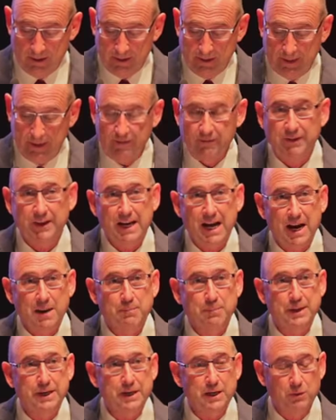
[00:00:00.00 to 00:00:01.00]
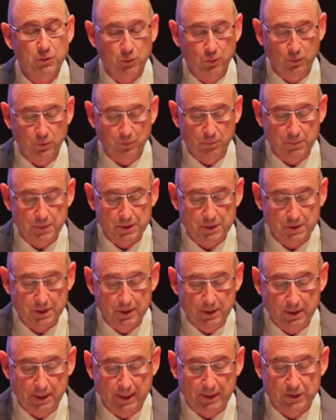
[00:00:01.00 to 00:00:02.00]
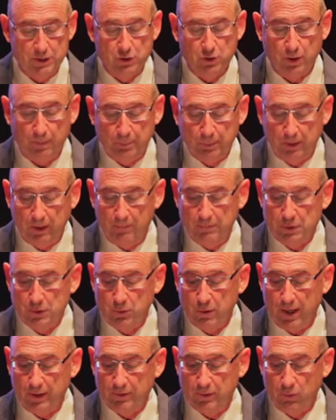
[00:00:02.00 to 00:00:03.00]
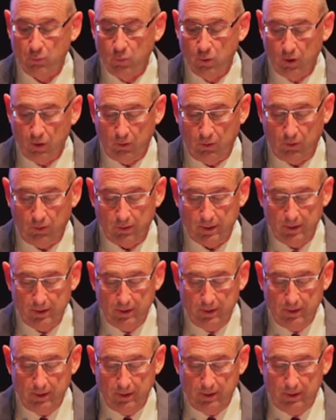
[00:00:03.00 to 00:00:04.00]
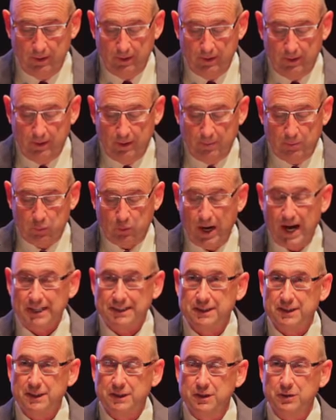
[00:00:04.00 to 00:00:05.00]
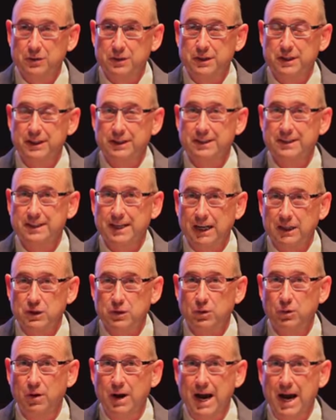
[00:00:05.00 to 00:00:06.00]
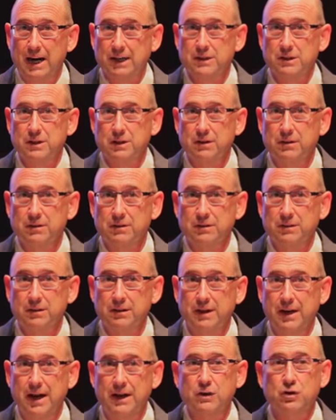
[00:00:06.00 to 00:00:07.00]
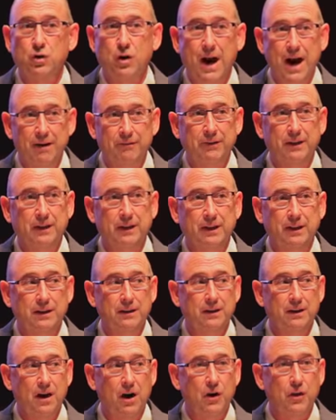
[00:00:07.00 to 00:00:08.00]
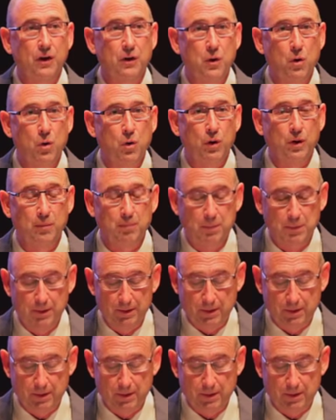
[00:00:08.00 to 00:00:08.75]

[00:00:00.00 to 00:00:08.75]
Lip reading: In VIP rooms and strip clubs throughout the world, prostitution and sexual acts and trafficking are the norm.